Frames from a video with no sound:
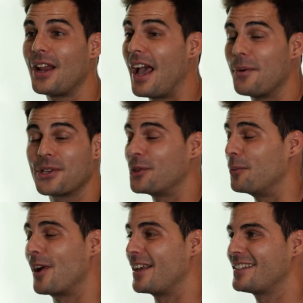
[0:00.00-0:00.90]
I was
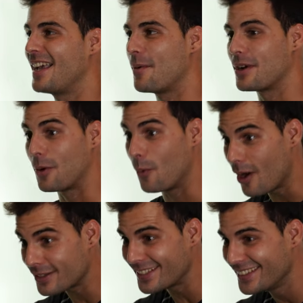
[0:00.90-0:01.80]
surprised. I was like,
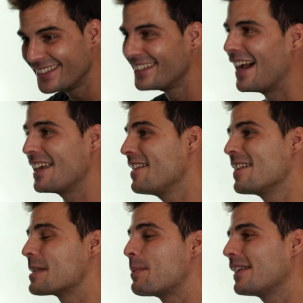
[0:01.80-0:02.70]
what? I
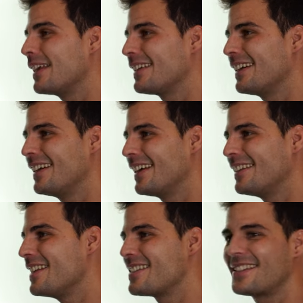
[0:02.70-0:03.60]
didn't expect that
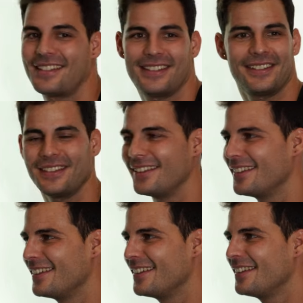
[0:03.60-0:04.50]

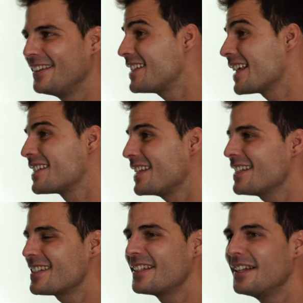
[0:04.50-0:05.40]
this
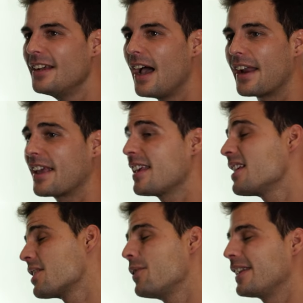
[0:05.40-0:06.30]
exists, and I
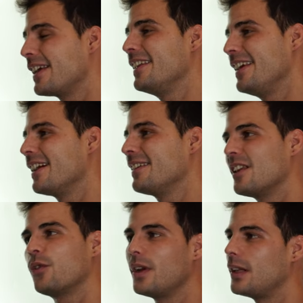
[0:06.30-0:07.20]
think it's a great idea,
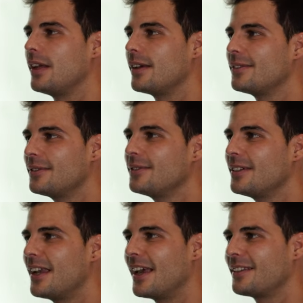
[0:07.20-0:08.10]
definitely.
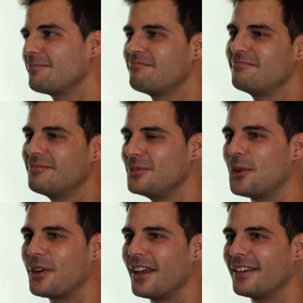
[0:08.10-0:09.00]
Like,
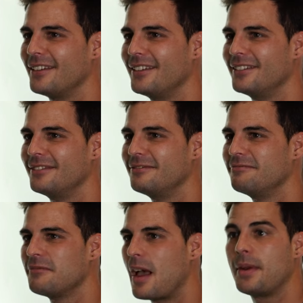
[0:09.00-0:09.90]
you can,
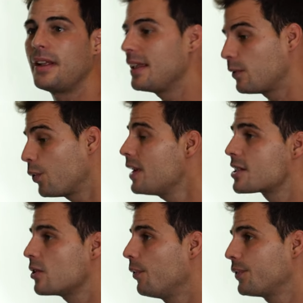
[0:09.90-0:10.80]
I mean, it feels
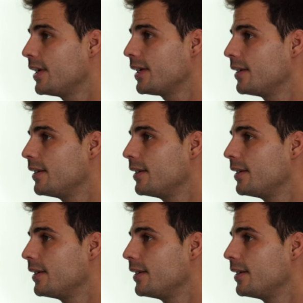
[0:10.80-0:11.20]
softer,